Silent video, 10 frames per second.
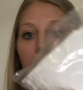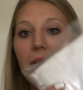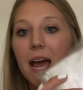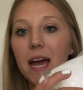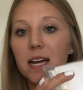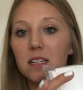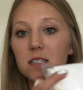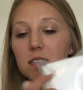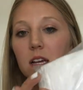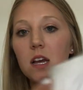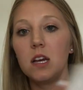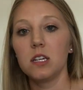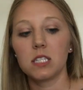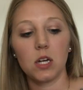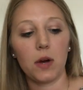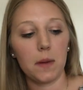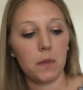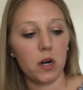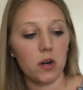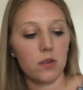pads. So I
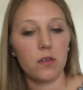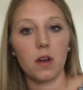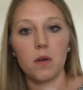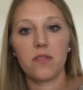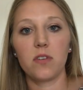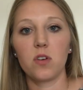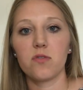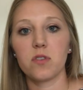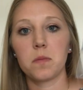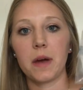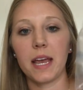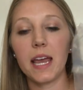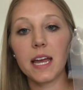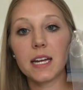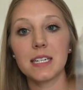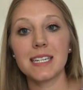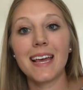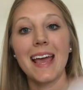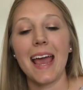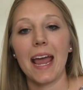borrowed a few from my aunt,
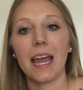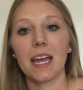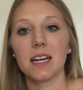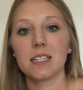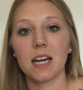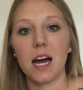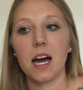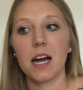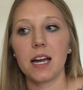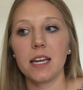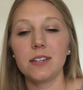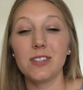and I